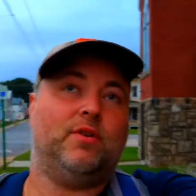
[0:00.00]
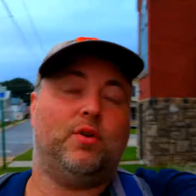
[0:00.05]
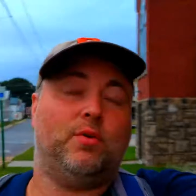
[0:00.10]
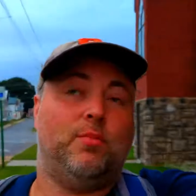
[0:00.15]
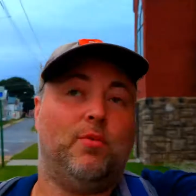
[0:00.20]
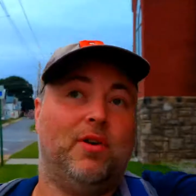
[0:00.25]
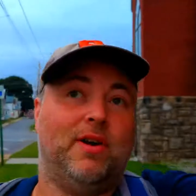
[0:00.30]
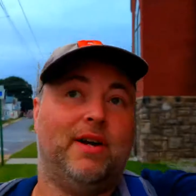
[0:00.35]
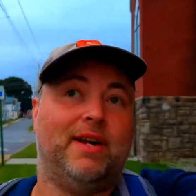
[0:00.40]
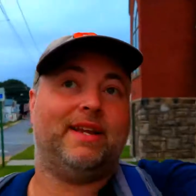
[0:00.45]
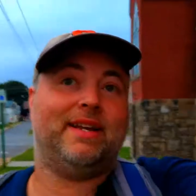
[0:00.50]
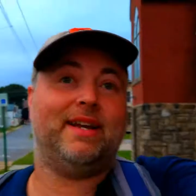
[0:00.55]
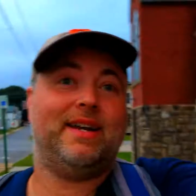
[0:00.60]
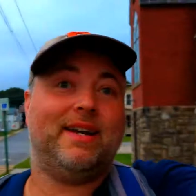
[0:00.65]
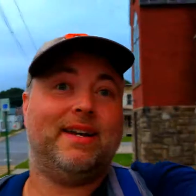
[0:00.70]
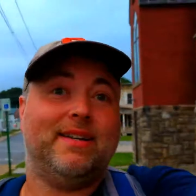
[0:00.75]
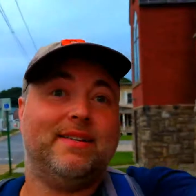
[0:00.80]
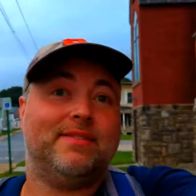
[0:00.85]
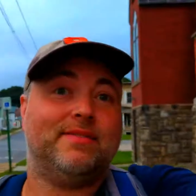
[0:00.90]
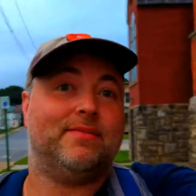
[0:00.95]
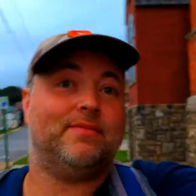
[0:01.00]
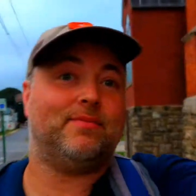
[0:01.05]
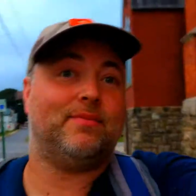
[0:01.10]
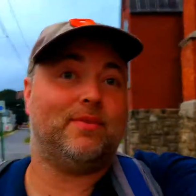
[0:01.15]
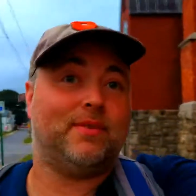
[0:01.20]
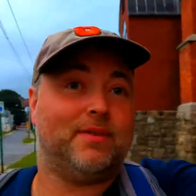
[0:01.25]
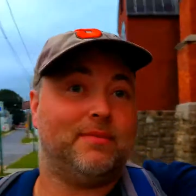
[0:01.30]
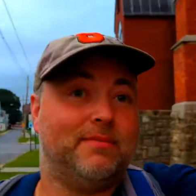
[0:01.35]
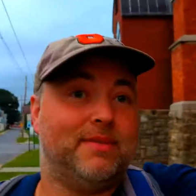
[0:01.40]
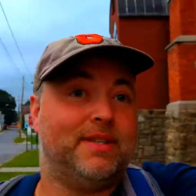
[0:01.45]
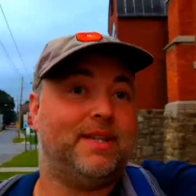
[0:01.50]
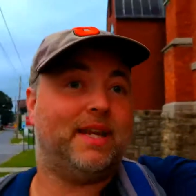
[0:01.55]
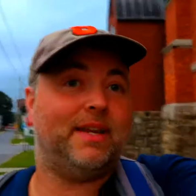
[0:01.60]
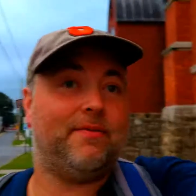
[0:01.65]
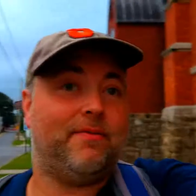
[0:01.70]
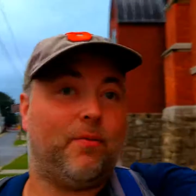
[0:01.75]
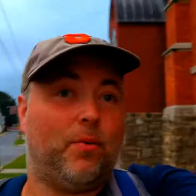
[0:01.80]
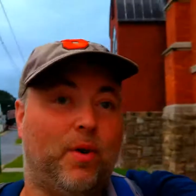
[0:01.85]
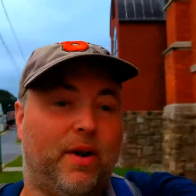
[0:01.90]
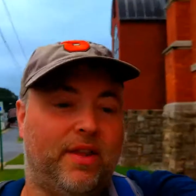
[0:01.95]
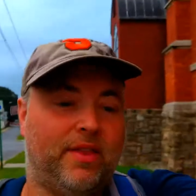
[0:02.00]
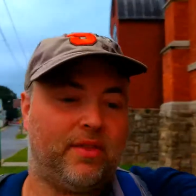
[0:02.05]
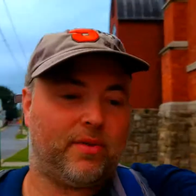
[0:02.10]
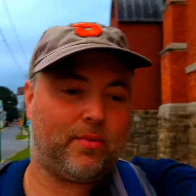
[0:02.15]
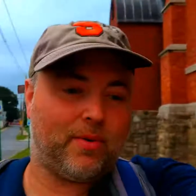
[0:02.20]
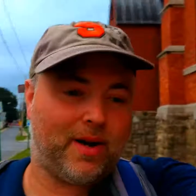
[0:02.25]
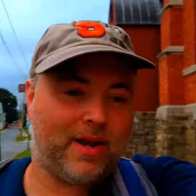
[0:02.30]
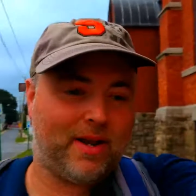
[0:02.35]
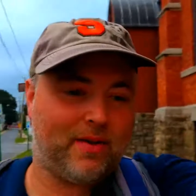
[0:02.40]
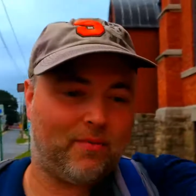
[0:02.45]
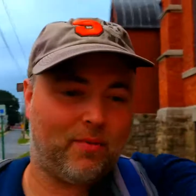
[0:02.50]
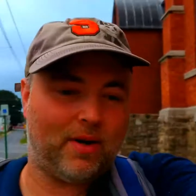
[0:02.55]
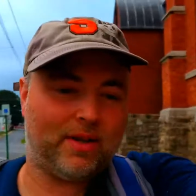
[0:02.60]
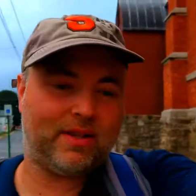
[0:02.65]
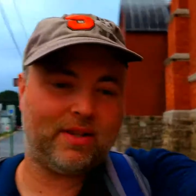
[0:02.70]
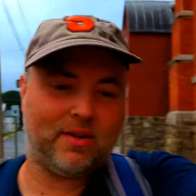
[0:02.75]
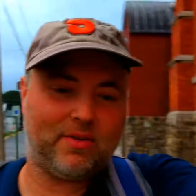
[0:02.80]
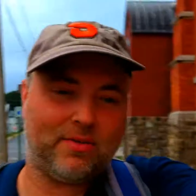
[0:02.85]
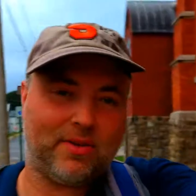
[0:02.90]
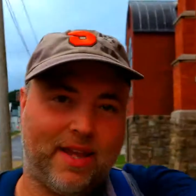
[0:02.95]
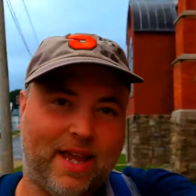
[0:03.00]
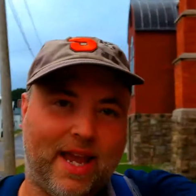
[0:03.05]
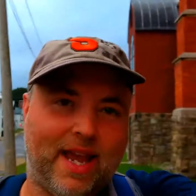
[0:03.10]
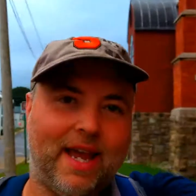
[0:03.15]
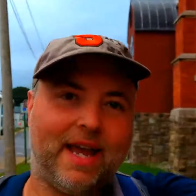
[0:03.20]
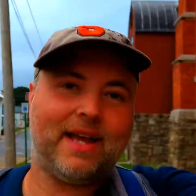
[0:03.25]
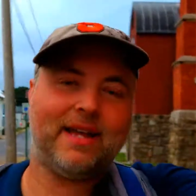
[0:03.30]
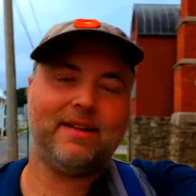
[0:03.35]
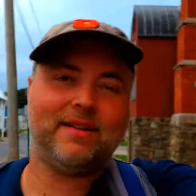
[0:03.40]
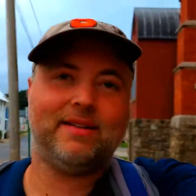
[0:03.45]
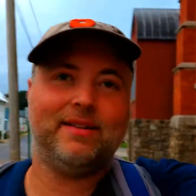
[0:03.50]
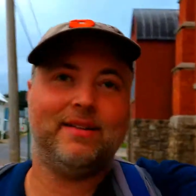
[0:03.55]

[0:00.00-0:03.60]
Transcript: Good morning, guys. Welcome to day forty-three of One Lone Cat,